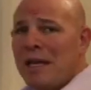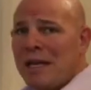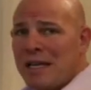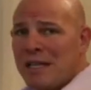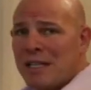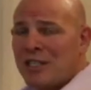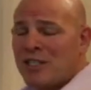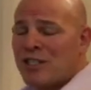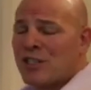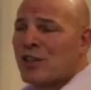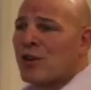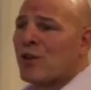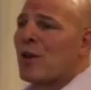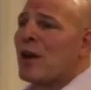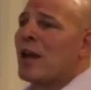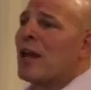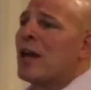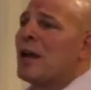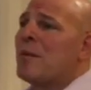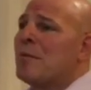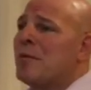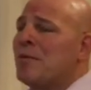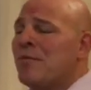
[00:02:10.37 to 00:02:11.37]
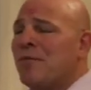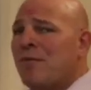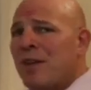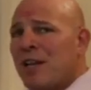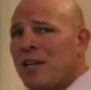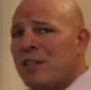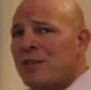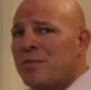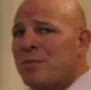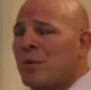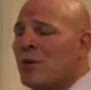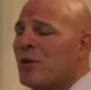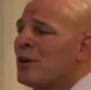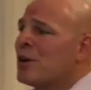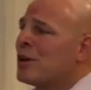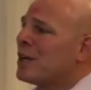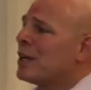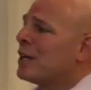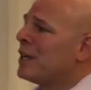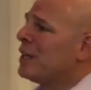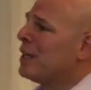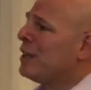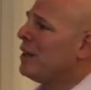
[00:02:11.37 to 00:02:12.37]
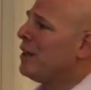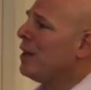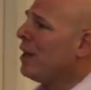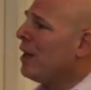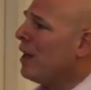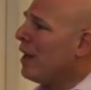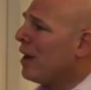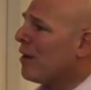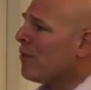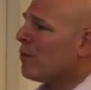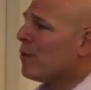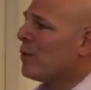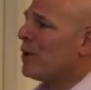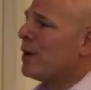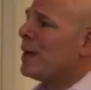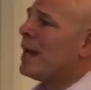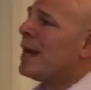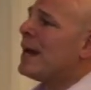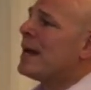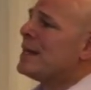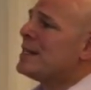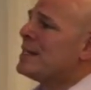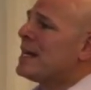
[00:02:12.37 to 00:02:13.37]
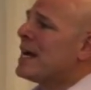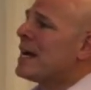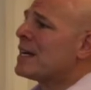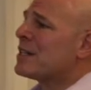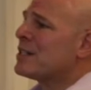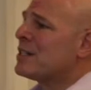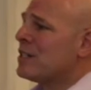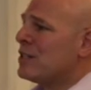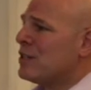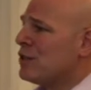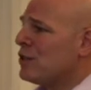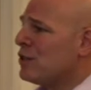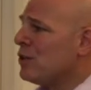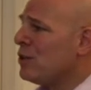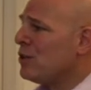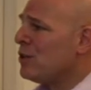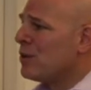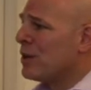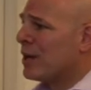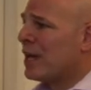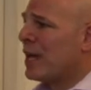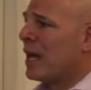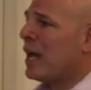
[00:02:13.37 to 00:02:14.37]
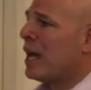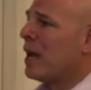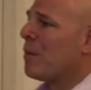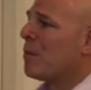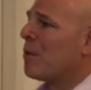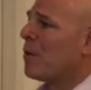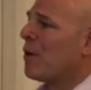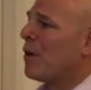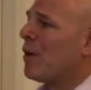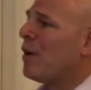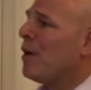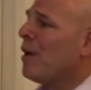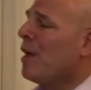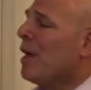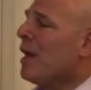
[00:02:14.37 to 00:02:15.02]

Instagram and Facebook, and everyone has access to a camera.